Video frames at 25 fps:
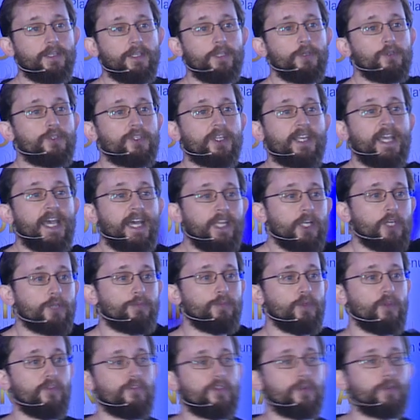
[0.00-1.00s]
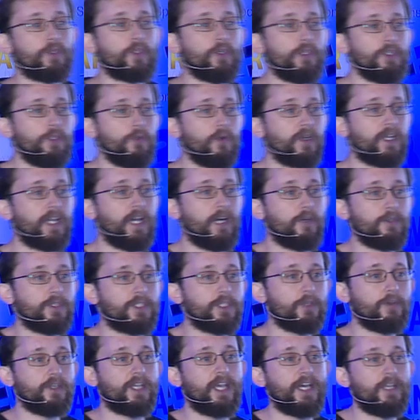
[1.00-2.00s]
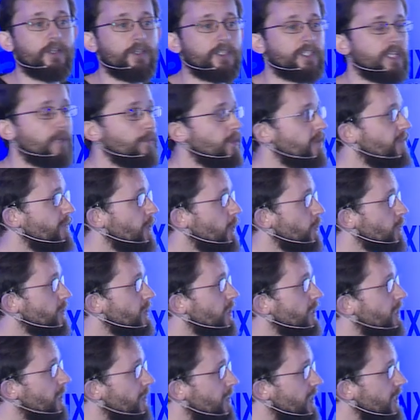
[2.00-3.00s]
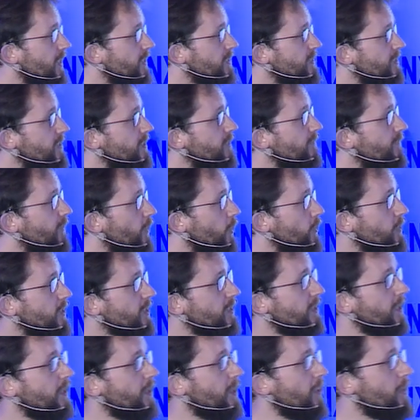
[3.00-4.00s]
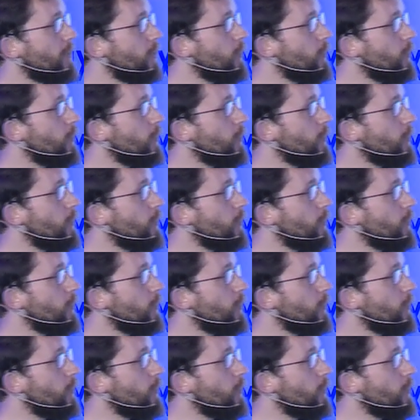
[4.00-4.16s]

The user cannot move them to a new account, so it cannot double vote. They can still vote on another